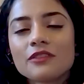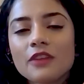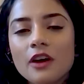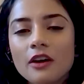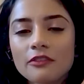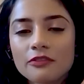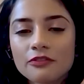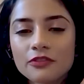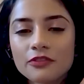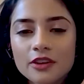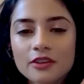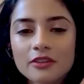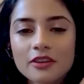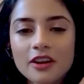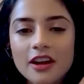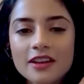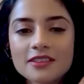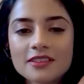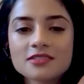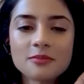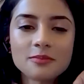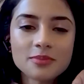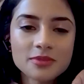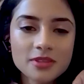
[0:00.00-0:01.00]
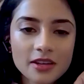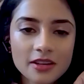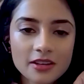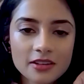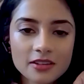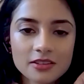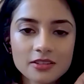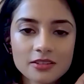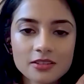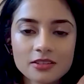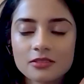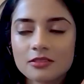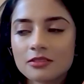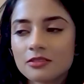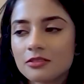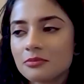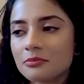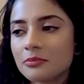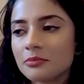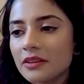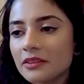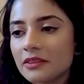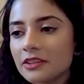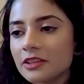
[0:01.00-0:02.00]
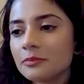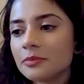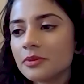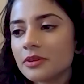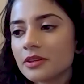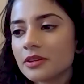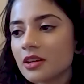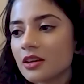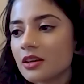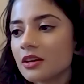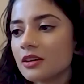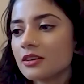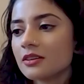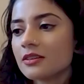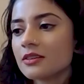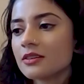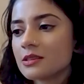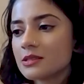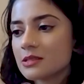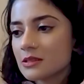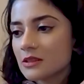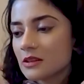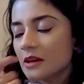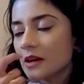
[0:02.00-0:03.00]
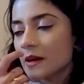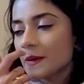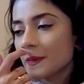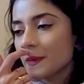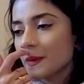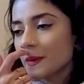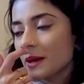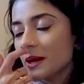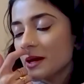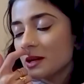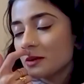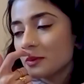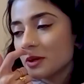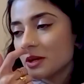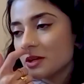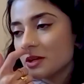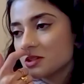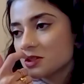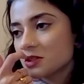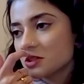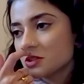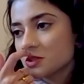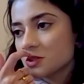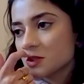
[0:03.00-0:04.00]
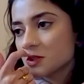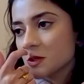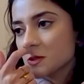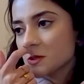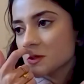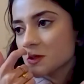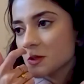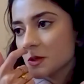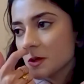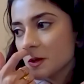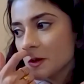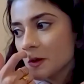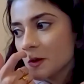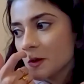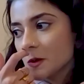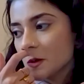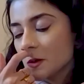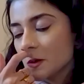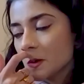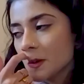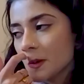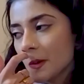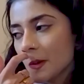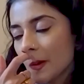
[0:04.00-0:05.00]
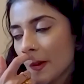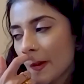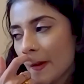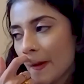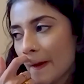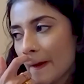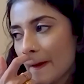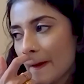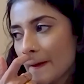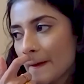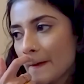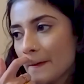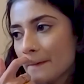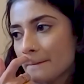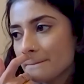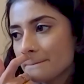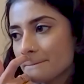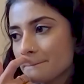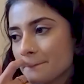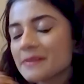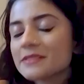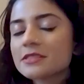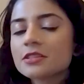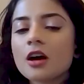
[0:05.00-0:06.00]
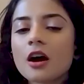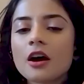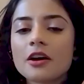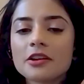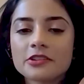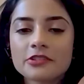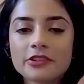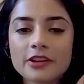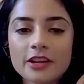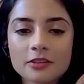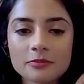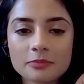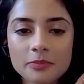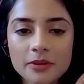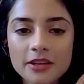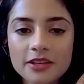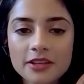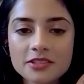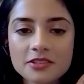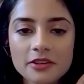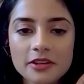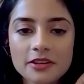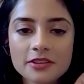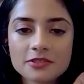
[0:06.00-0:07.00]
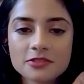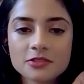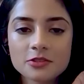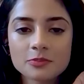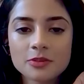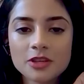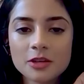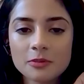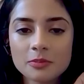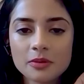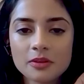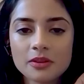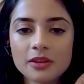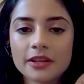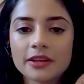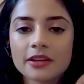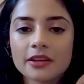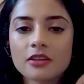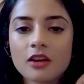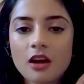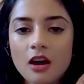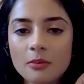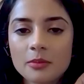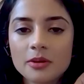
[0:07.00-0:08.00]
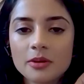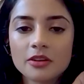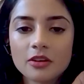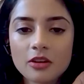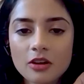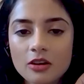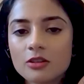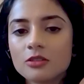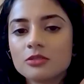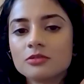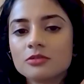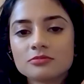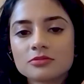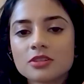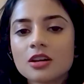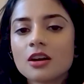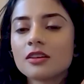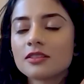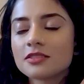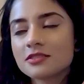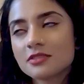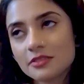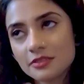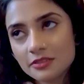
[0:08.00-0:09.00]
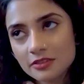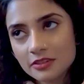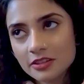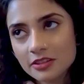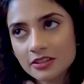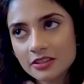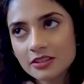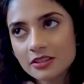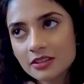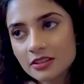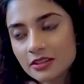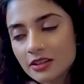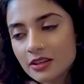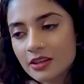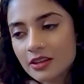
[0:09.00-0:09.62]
that fear has subsided mainly because I think animation is just so it's contract based, right? So people like come and go constantly.